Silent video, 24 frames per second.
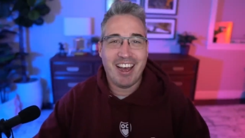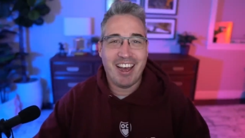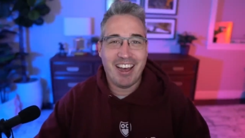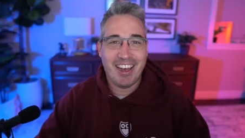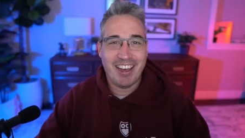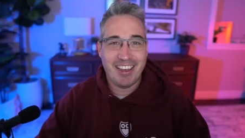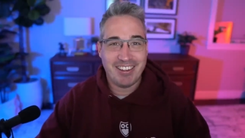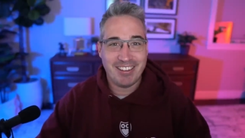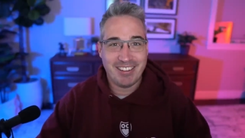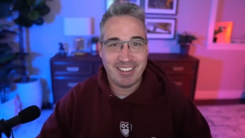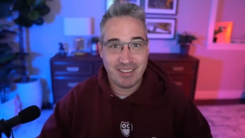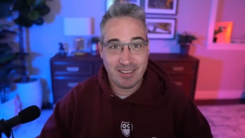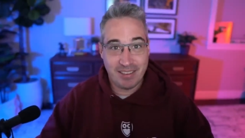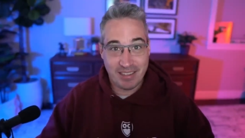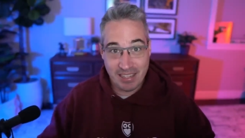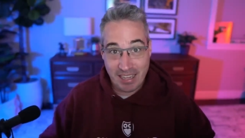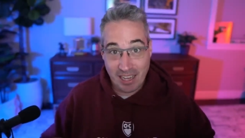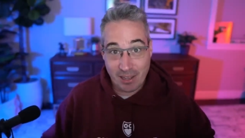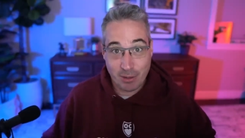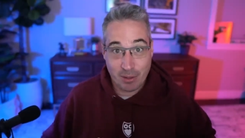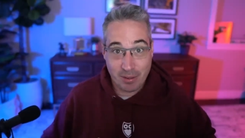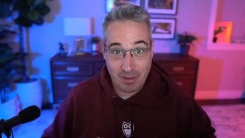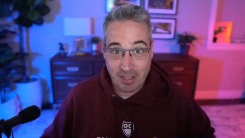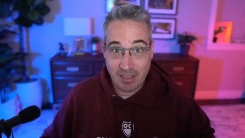And the
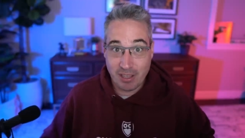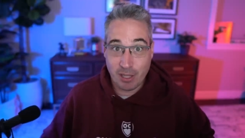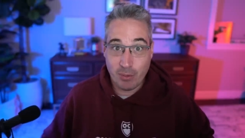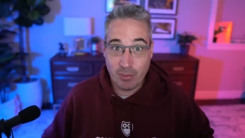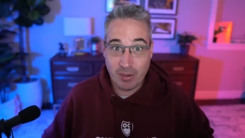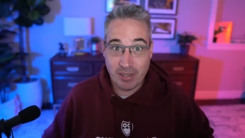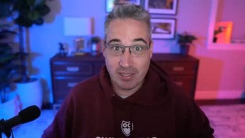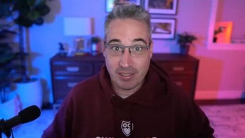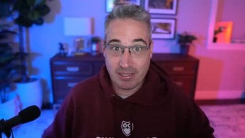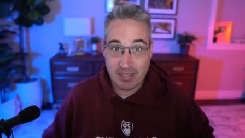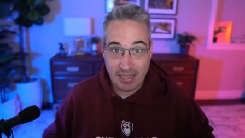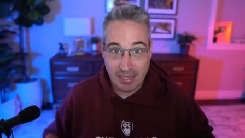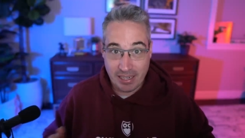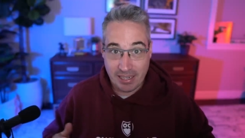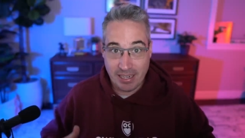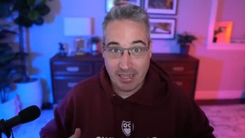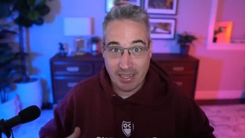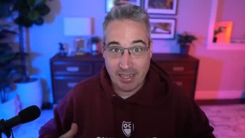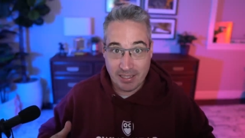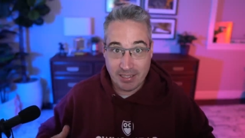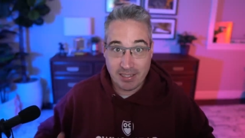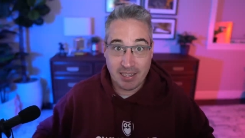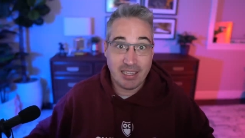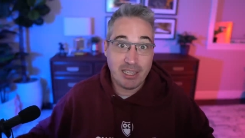other thing though is like,
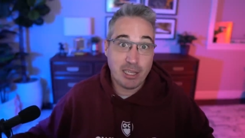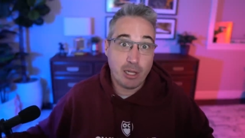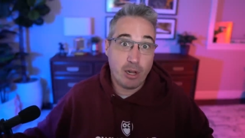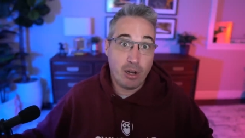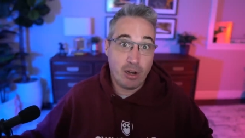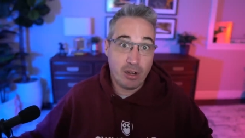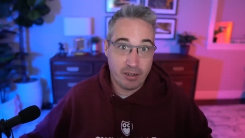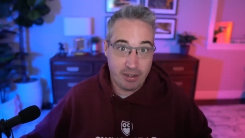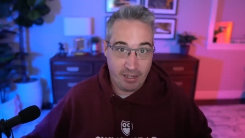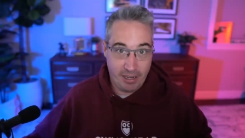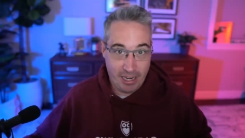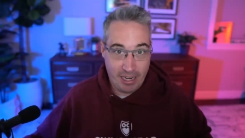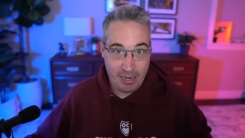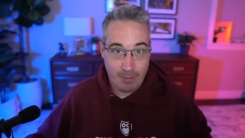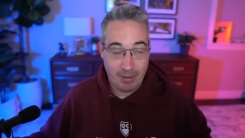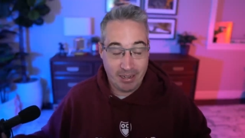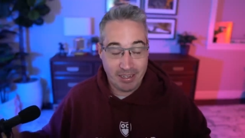it is a long game,